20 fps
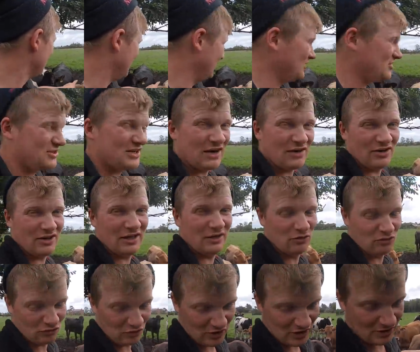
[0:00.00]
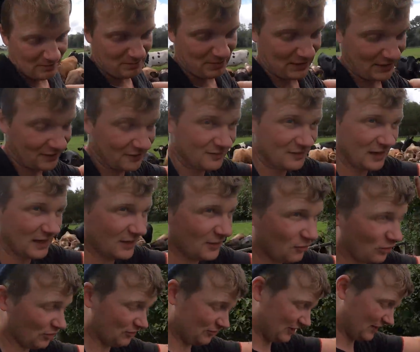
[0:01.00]
This Charolais was one of the biggest in
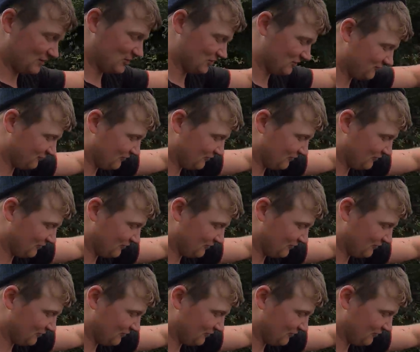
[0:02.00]
the ones I just